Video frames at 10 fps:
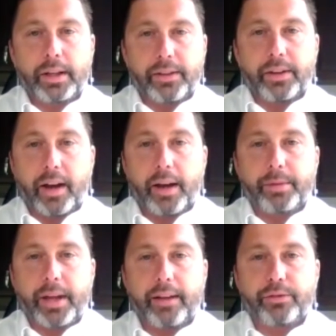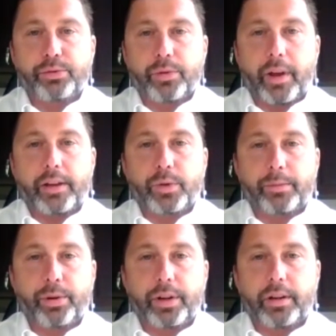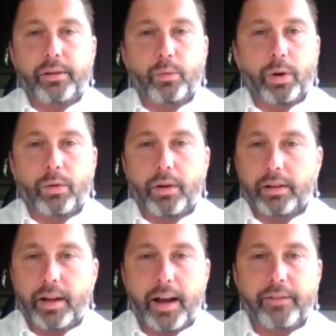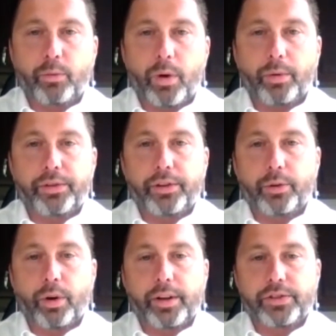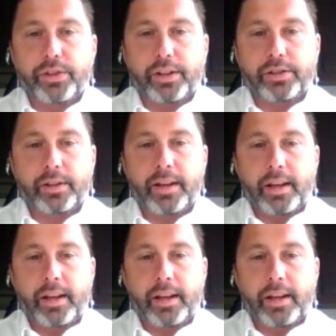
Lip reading: the 9 behaviors, as we put it, were alive and well within the organization.